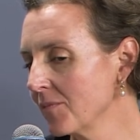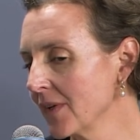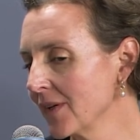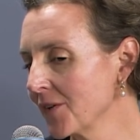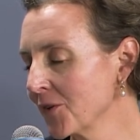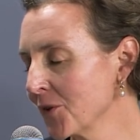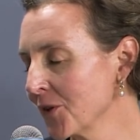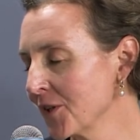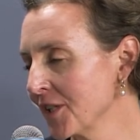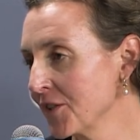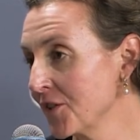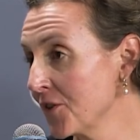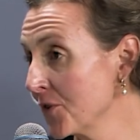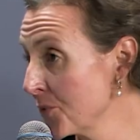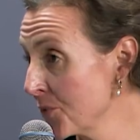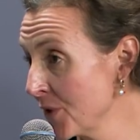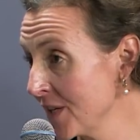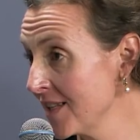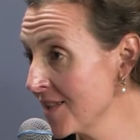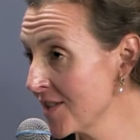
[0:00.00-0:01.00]
According to
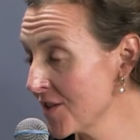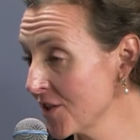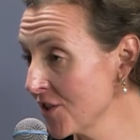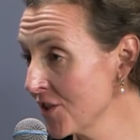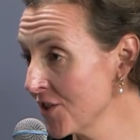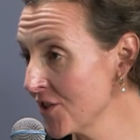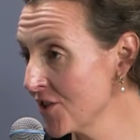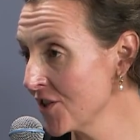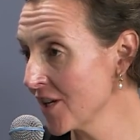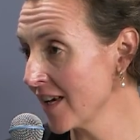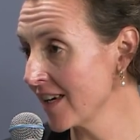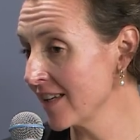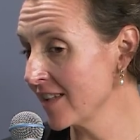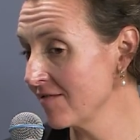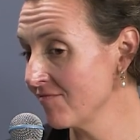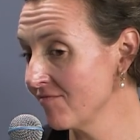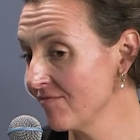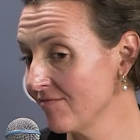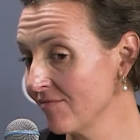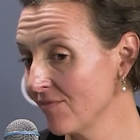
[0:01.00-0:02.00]
research, I
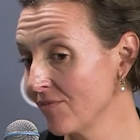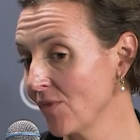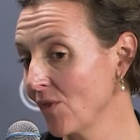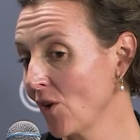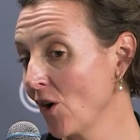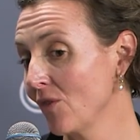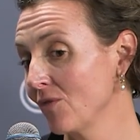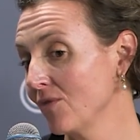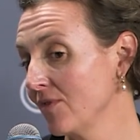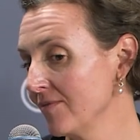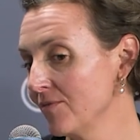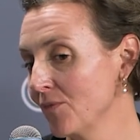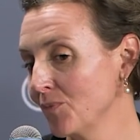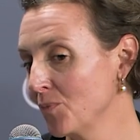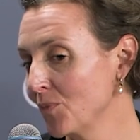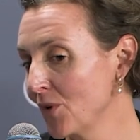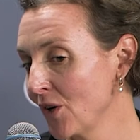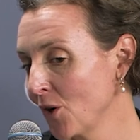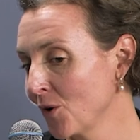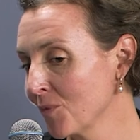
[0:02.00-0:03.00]

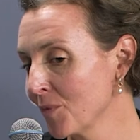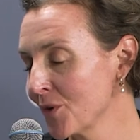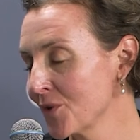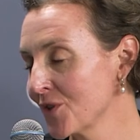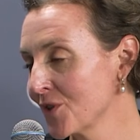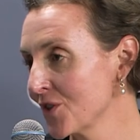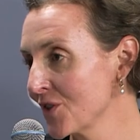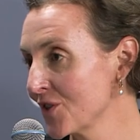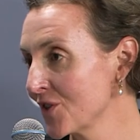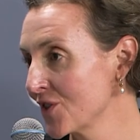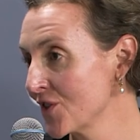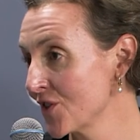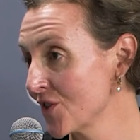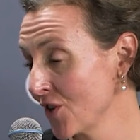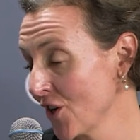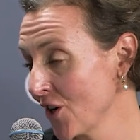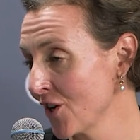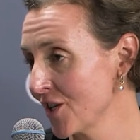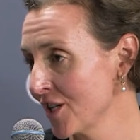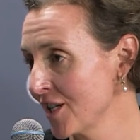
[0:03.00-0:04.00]
almost just
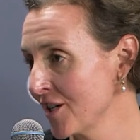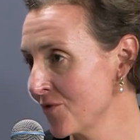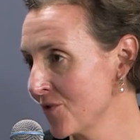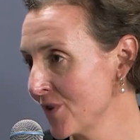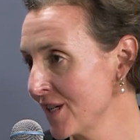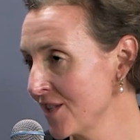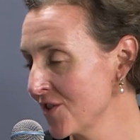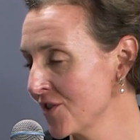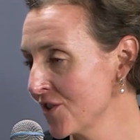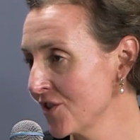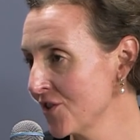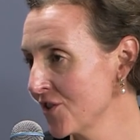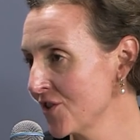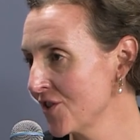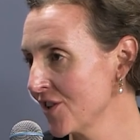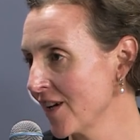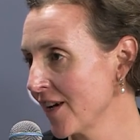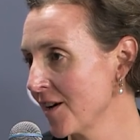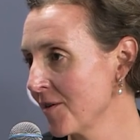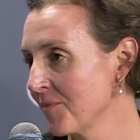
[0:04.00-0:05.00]
started
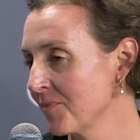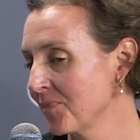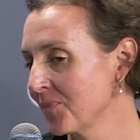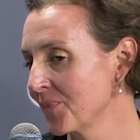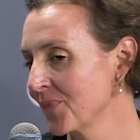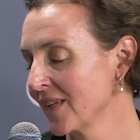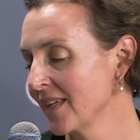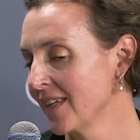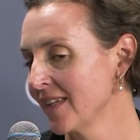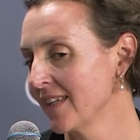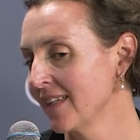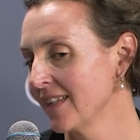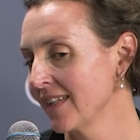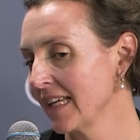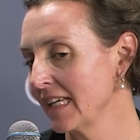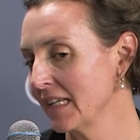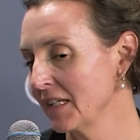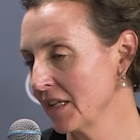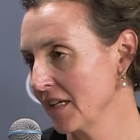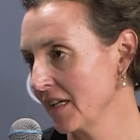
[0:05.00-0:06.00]
research
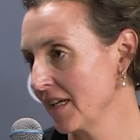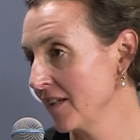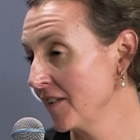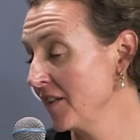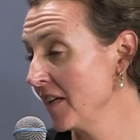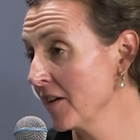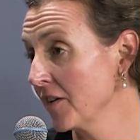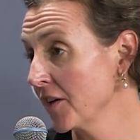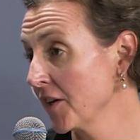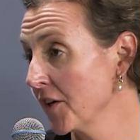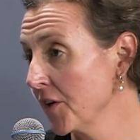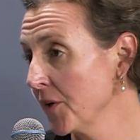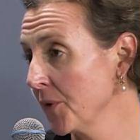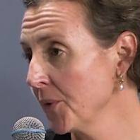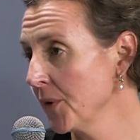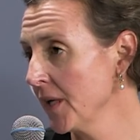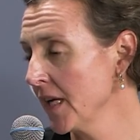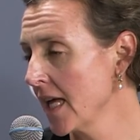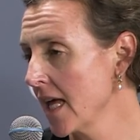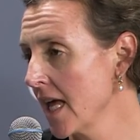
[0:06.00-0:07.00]
like a year
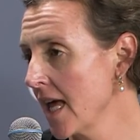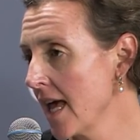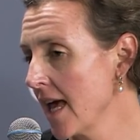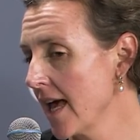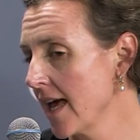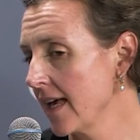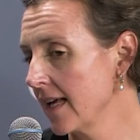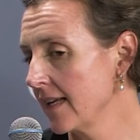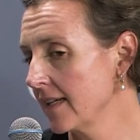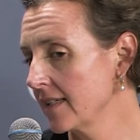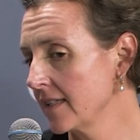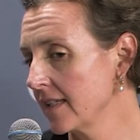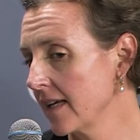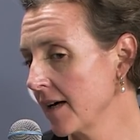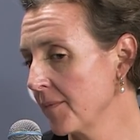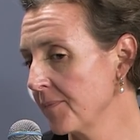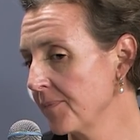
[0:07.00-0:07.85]
ago, and